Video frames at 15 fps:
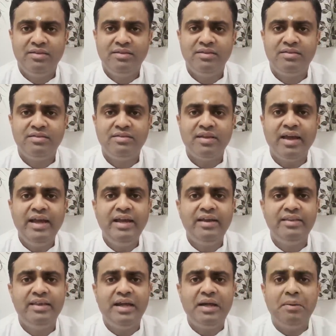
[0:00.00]
the
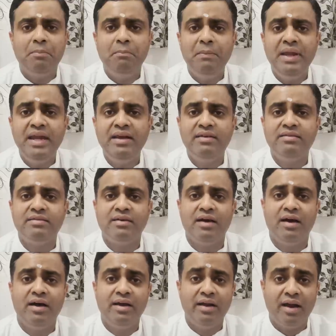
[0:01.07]
sight that meets
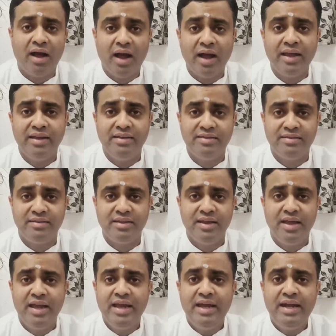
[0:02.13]
her eyes
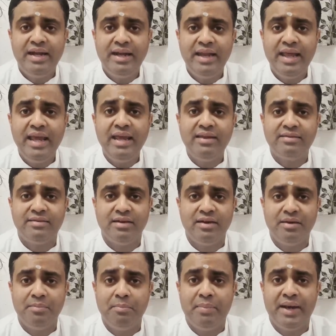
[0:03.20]
takes
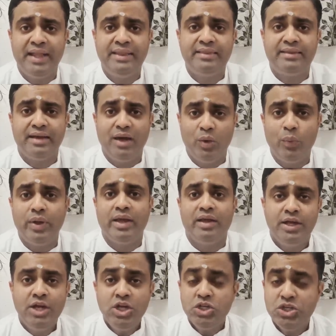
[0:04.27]
her breath away.
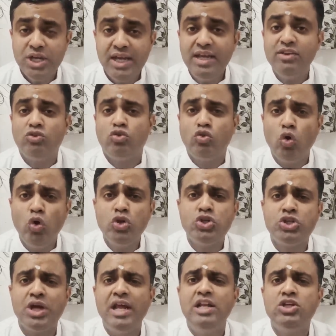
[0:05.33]
She is so
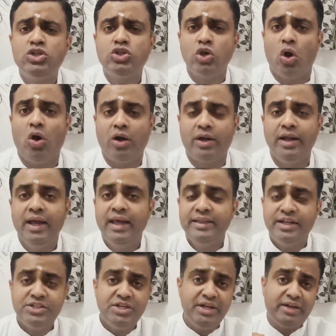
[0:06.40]
shell shocked
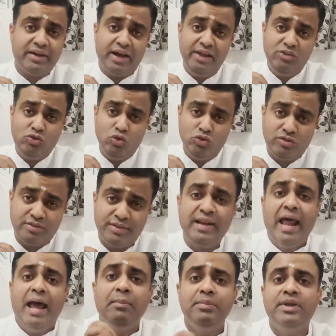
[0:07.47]
that she tries to
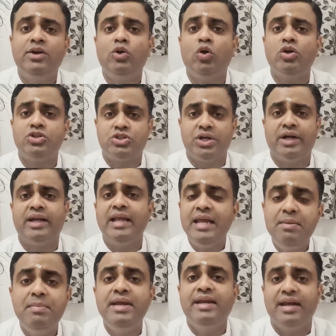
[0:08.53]
slam the door shut
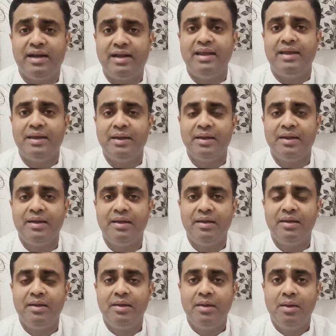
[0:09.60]
immediately.
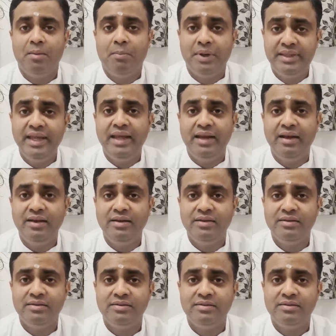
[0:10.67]
But then,